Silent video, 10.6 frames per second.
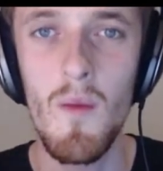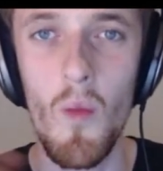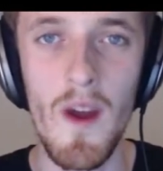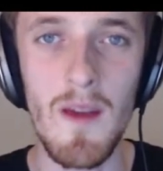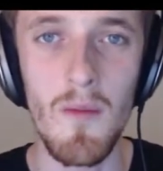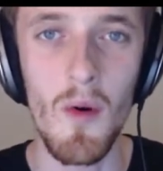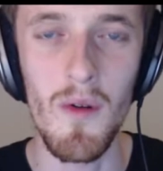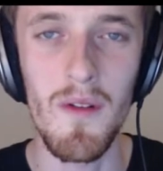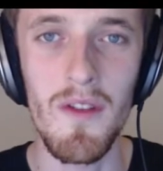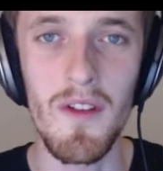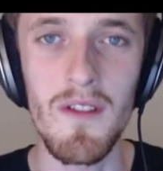way more
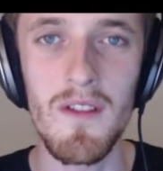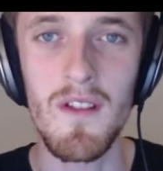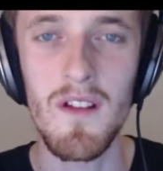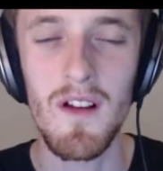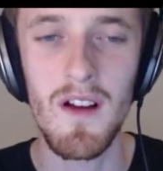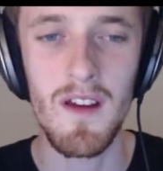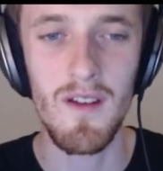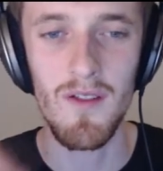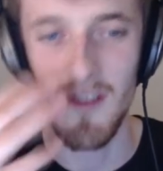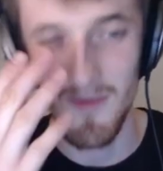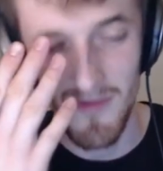than I
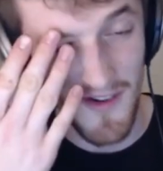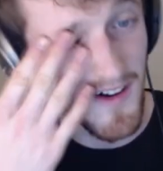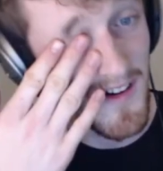used Chimchar.